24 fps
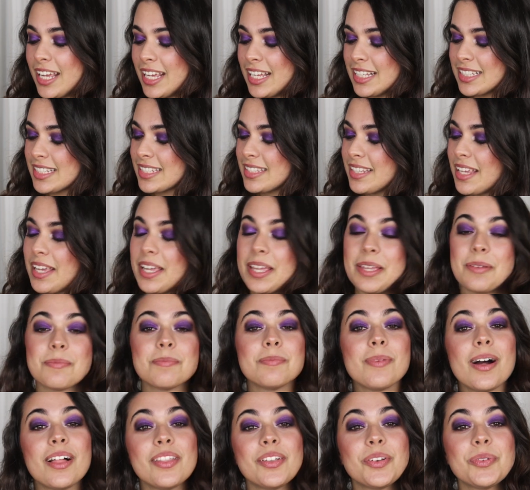It's the
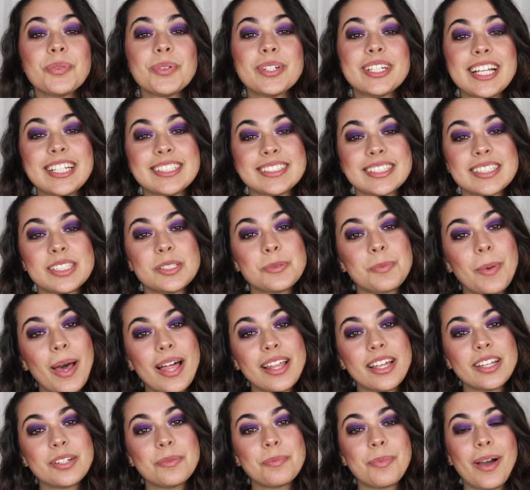Modern Renaissance
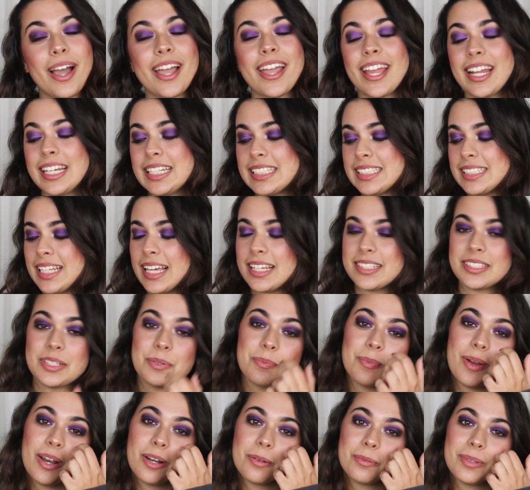palette by Anastasia
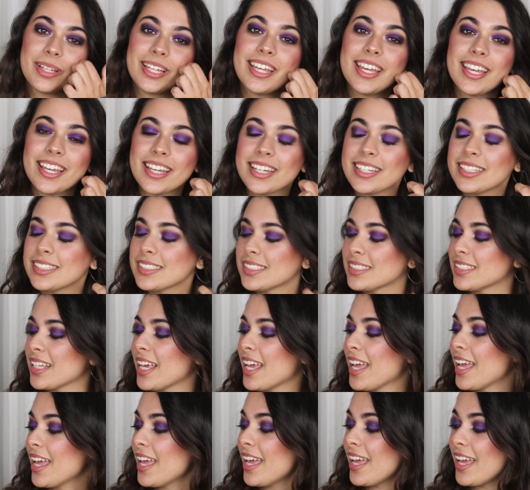Beverly Hills,
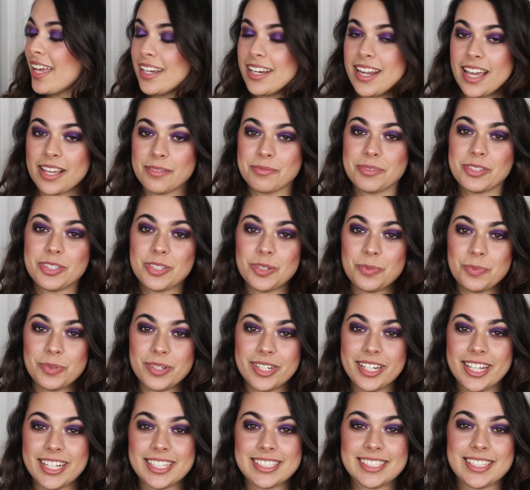and I'm super
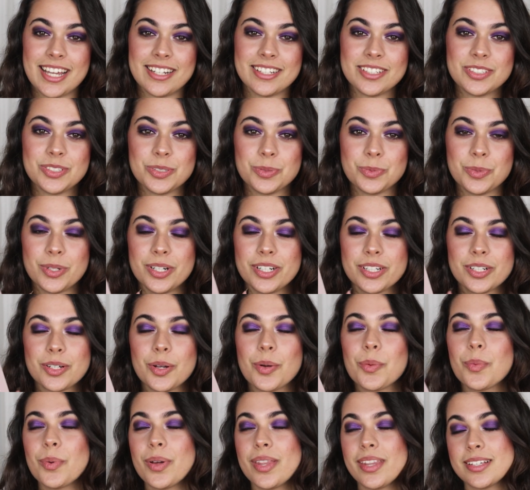excited to work
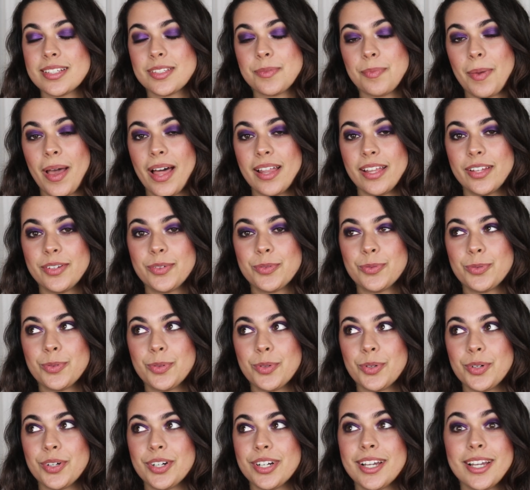with this palette
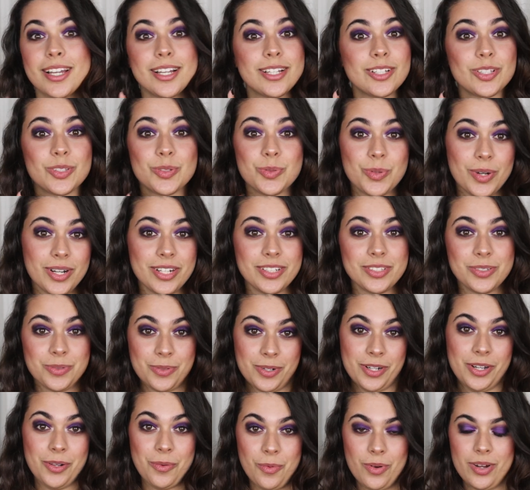for
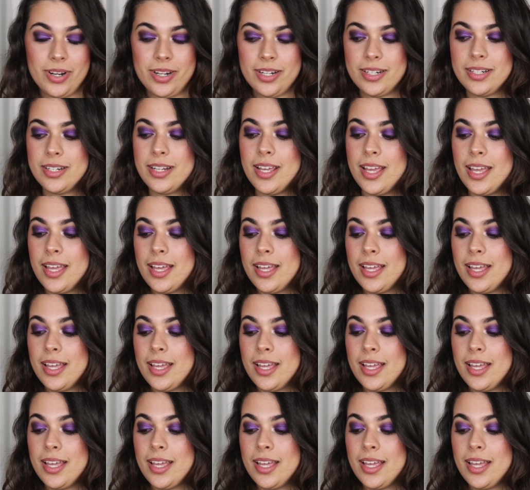2021.